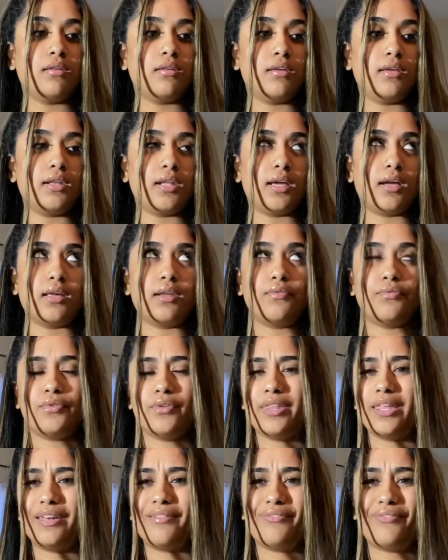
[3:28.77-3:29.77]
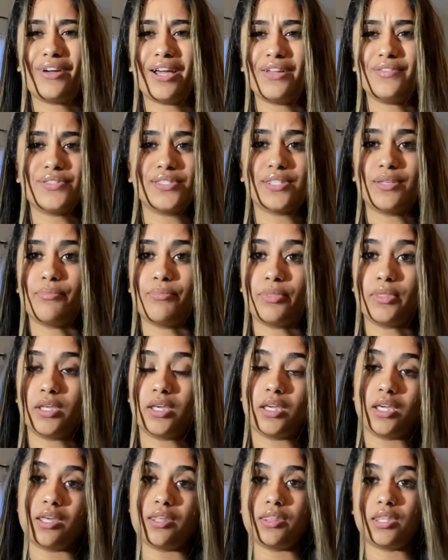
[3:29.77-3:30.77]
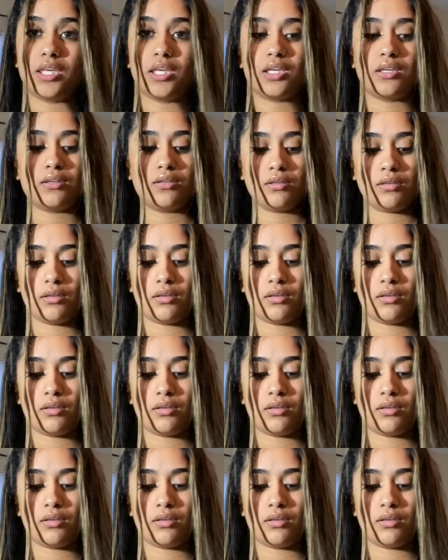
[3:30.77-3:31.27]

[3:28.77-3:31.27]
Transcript: and I got it for like five something, I think.